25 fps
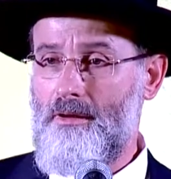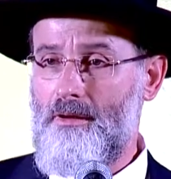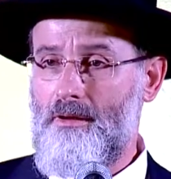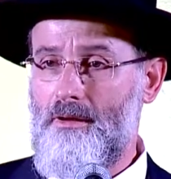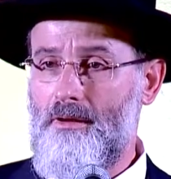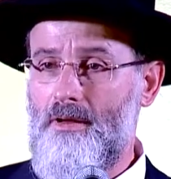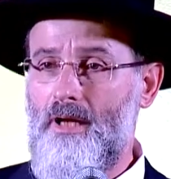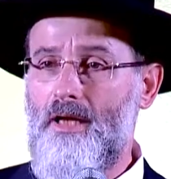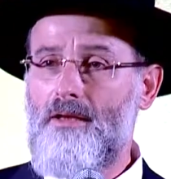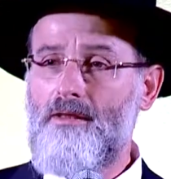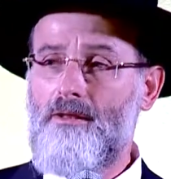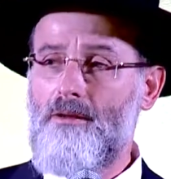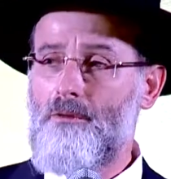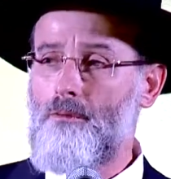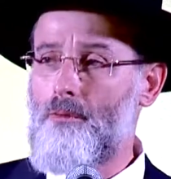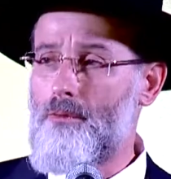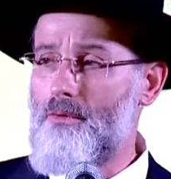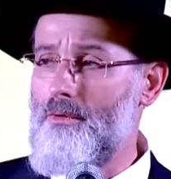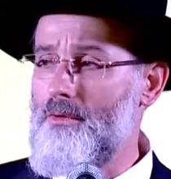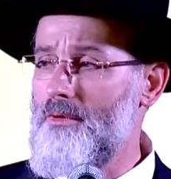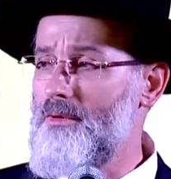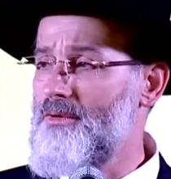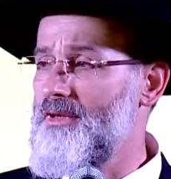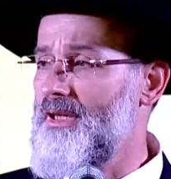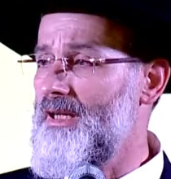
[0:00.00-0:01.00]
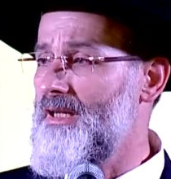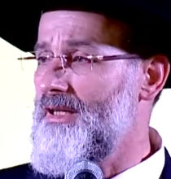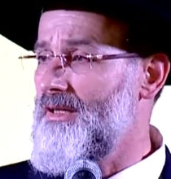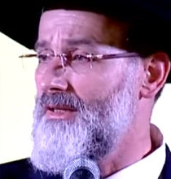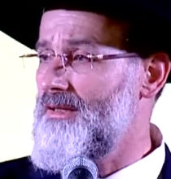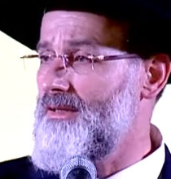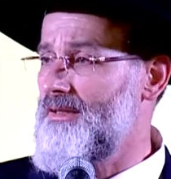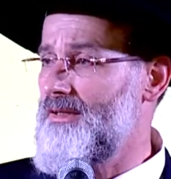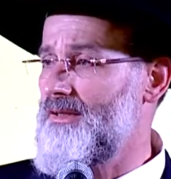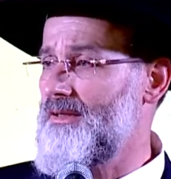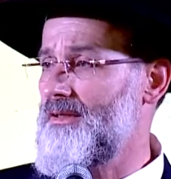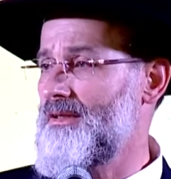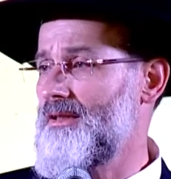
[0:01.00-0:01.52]
Not the world that
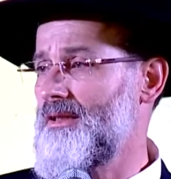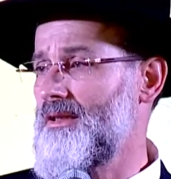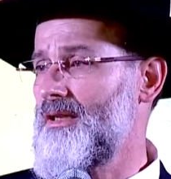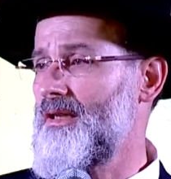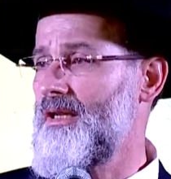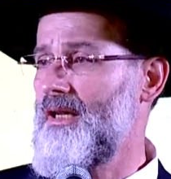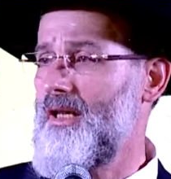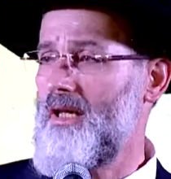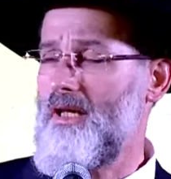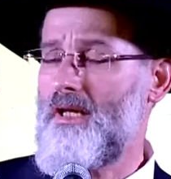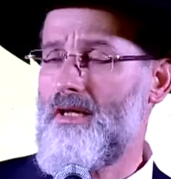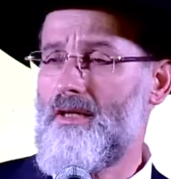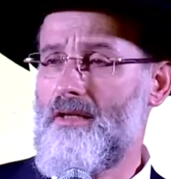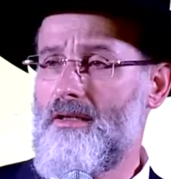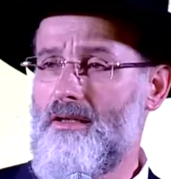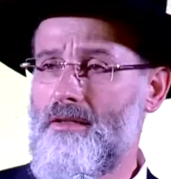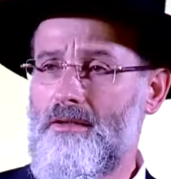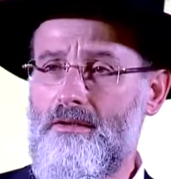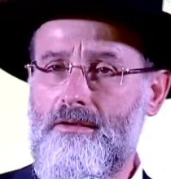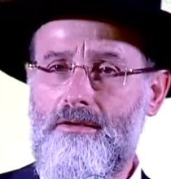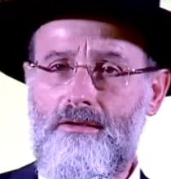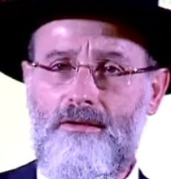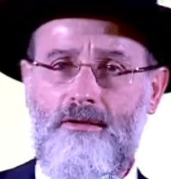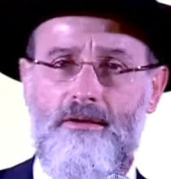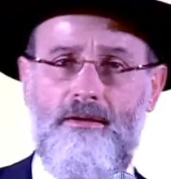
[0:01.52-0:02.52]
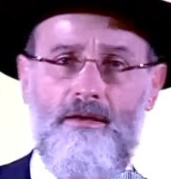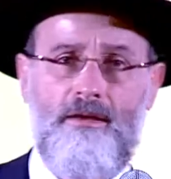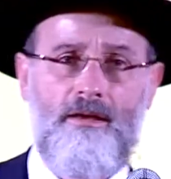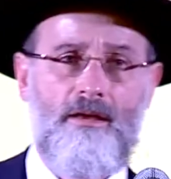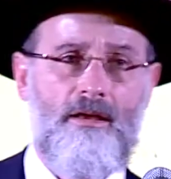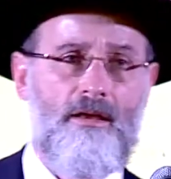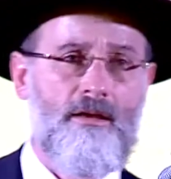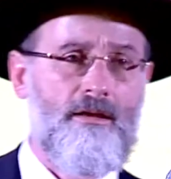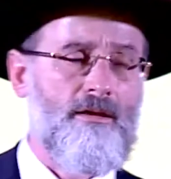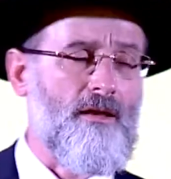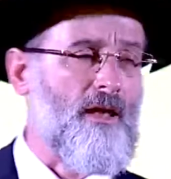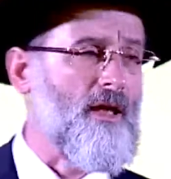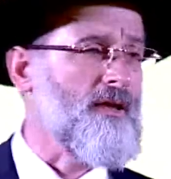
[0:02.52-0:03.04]
exists today,
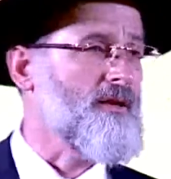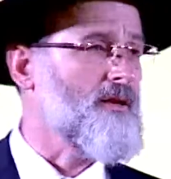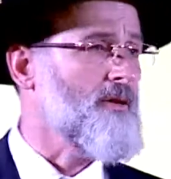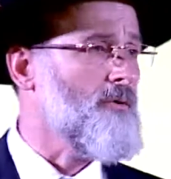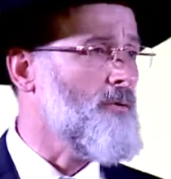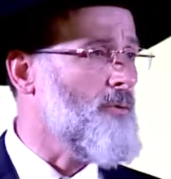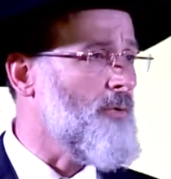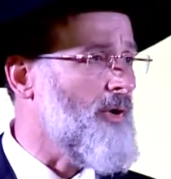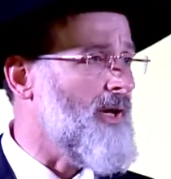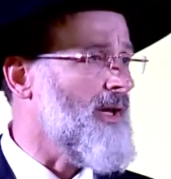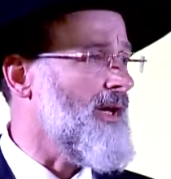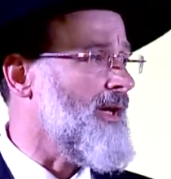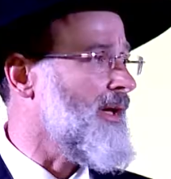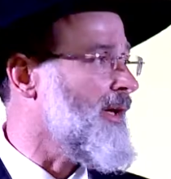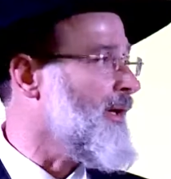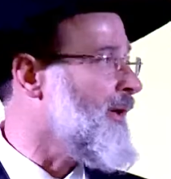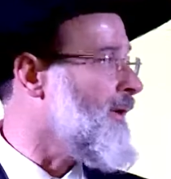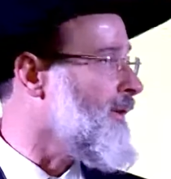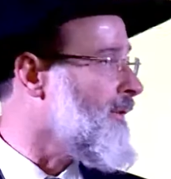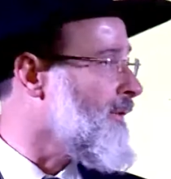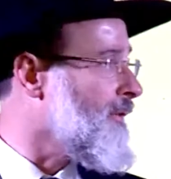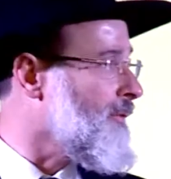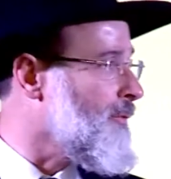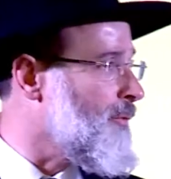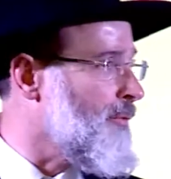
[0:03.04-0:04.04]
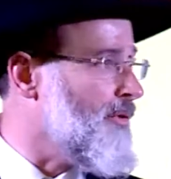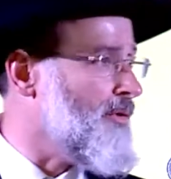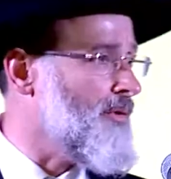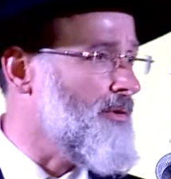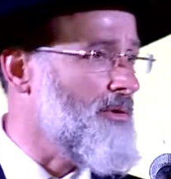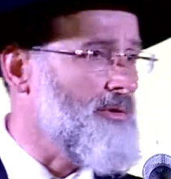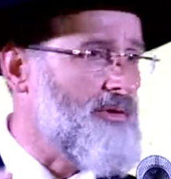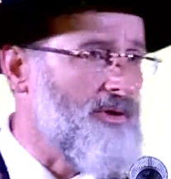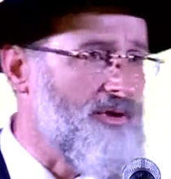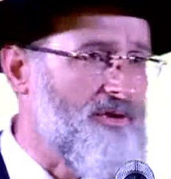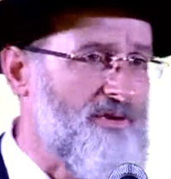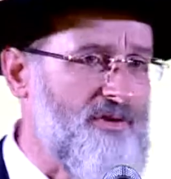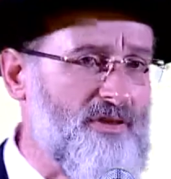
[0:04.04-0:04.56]
not the way the
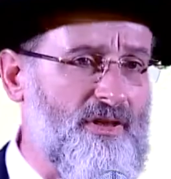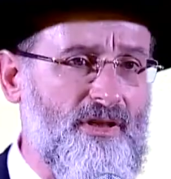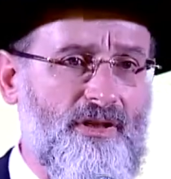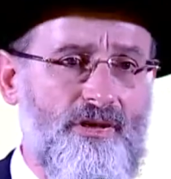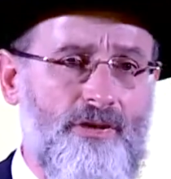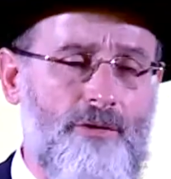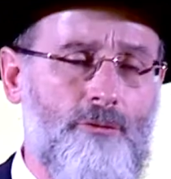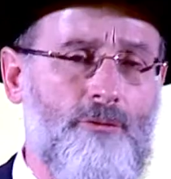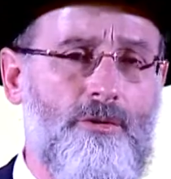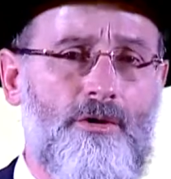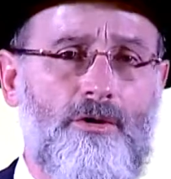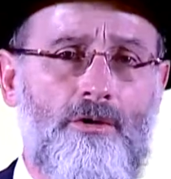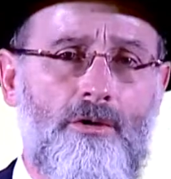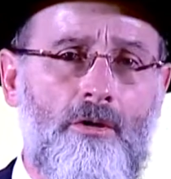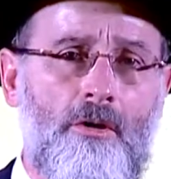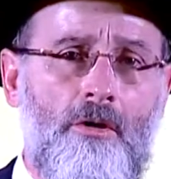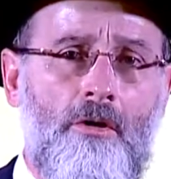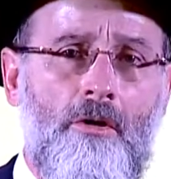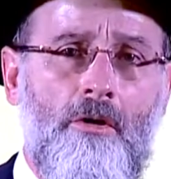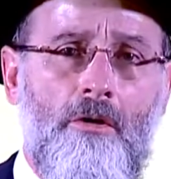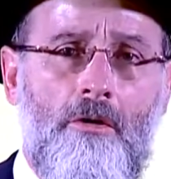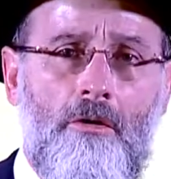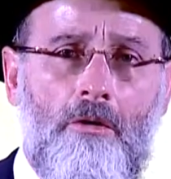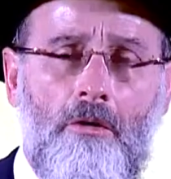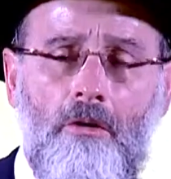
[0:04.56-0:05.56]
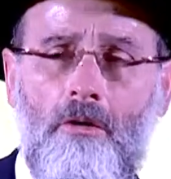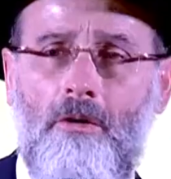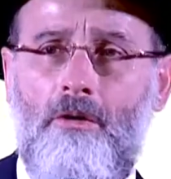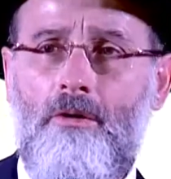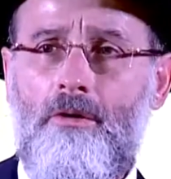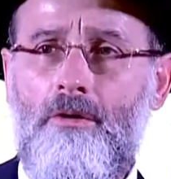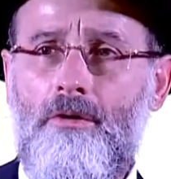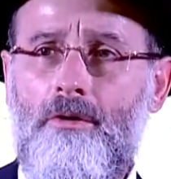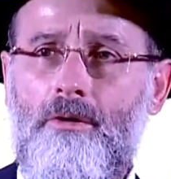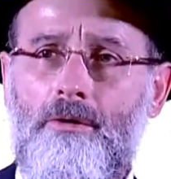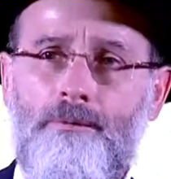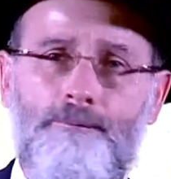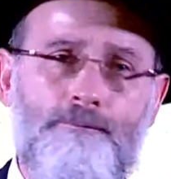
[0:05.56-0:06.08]
world exists with
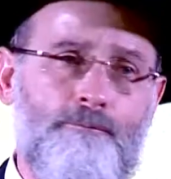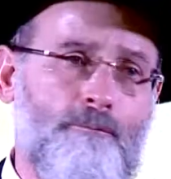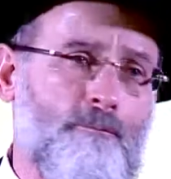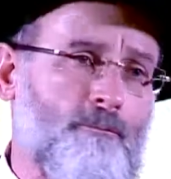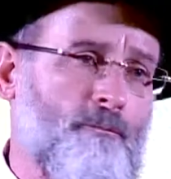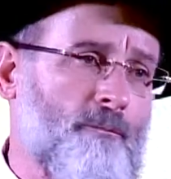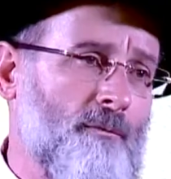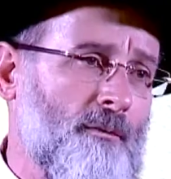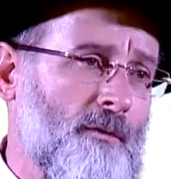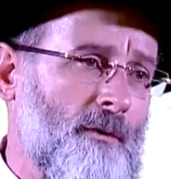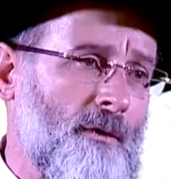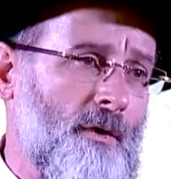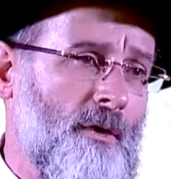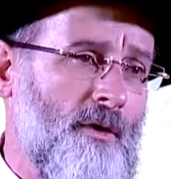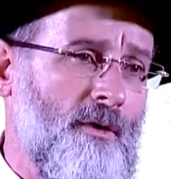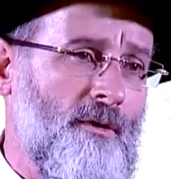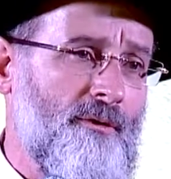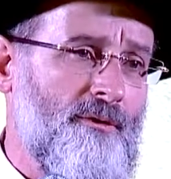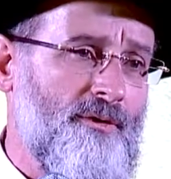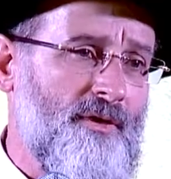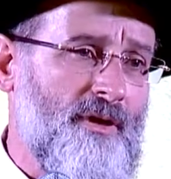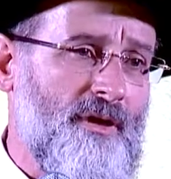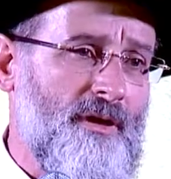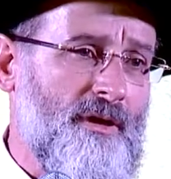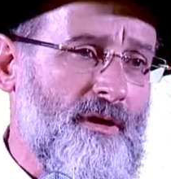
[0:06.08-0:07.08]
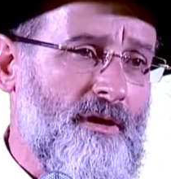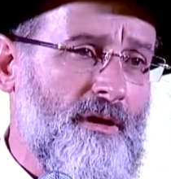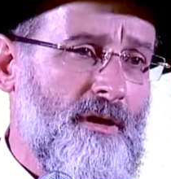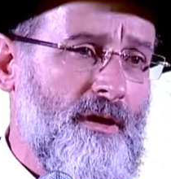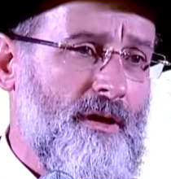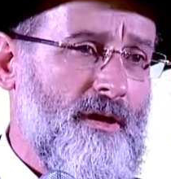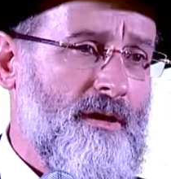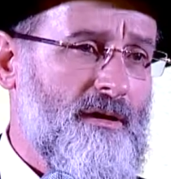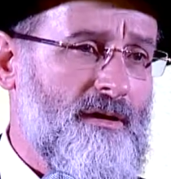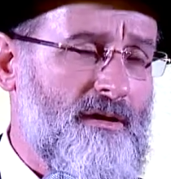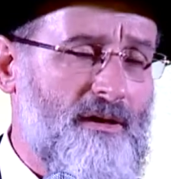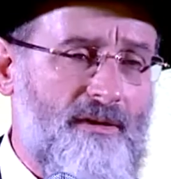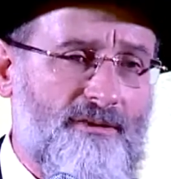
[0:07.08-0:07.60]
all of the
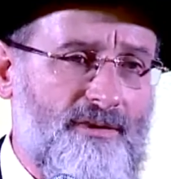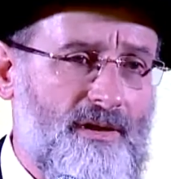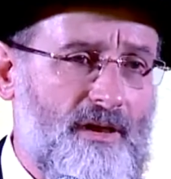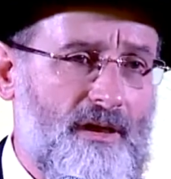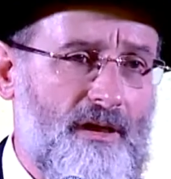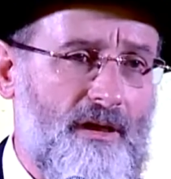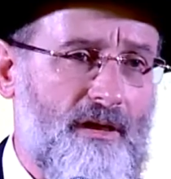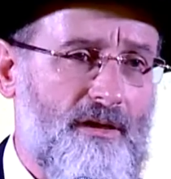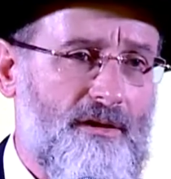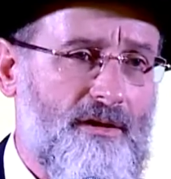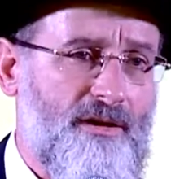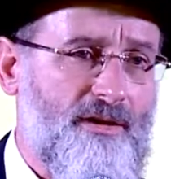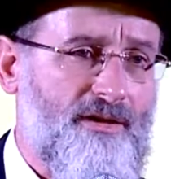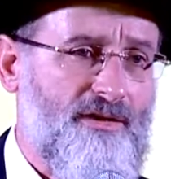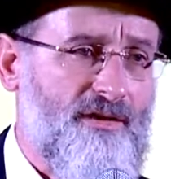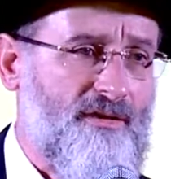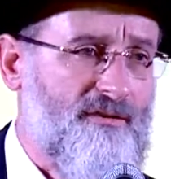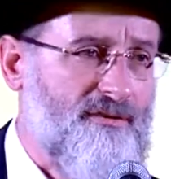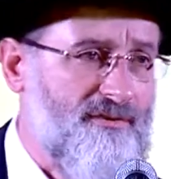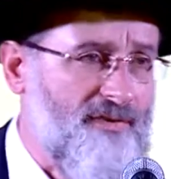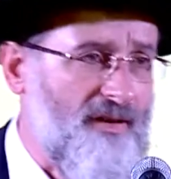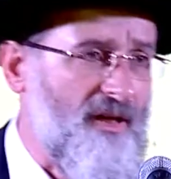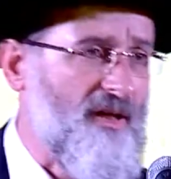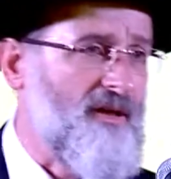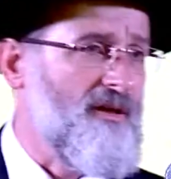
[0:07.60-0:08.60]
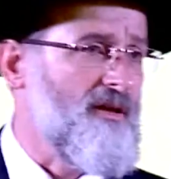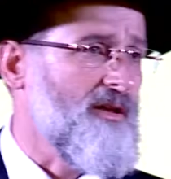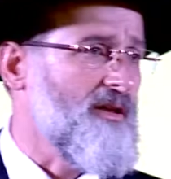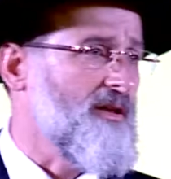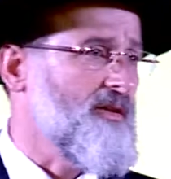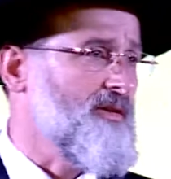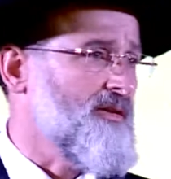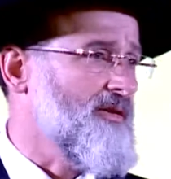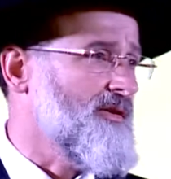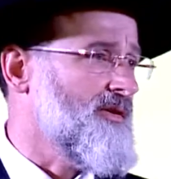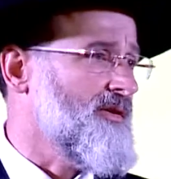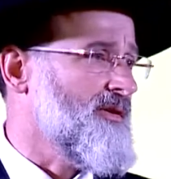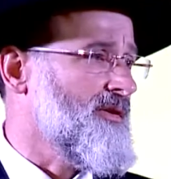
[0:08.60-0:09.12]
difficulties and
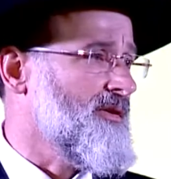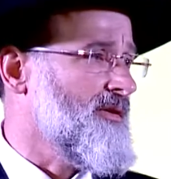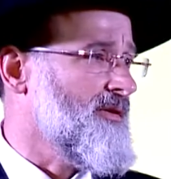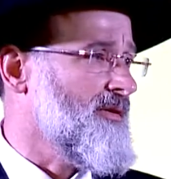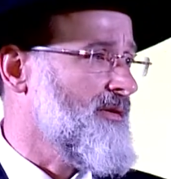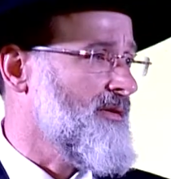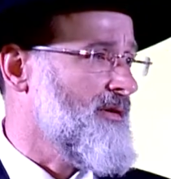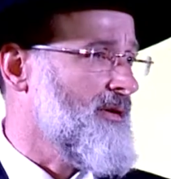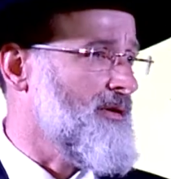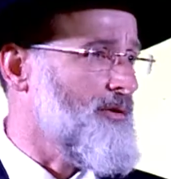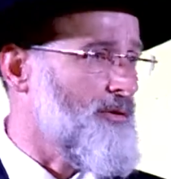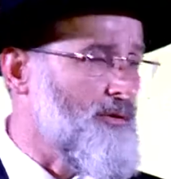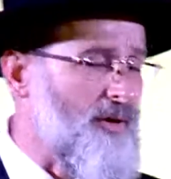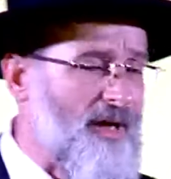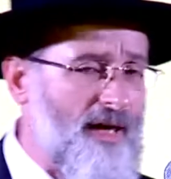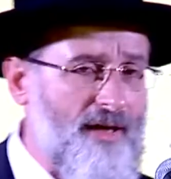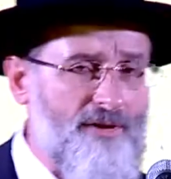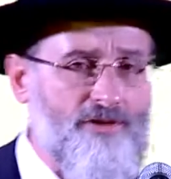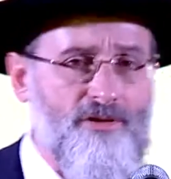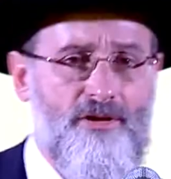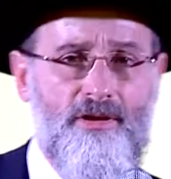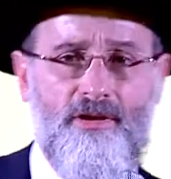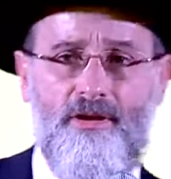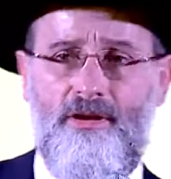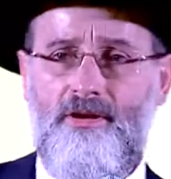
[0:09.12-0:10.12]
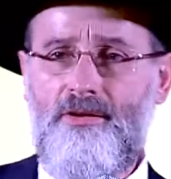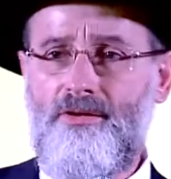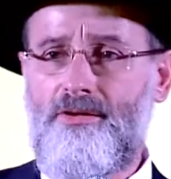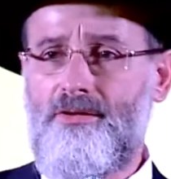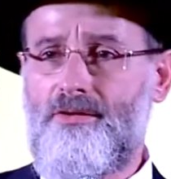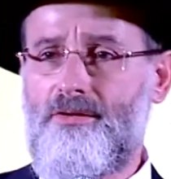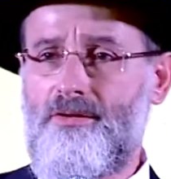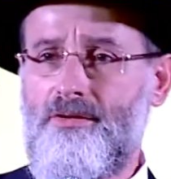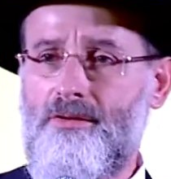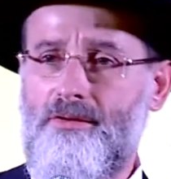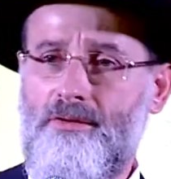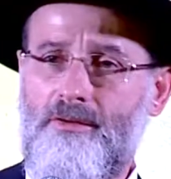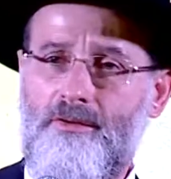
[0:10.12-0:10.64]
failings and
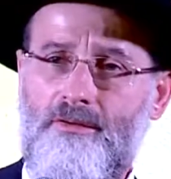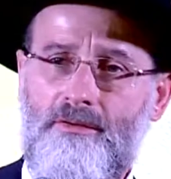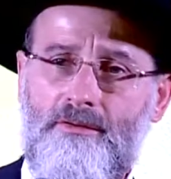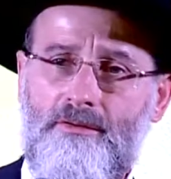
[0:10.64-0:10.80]
tragedies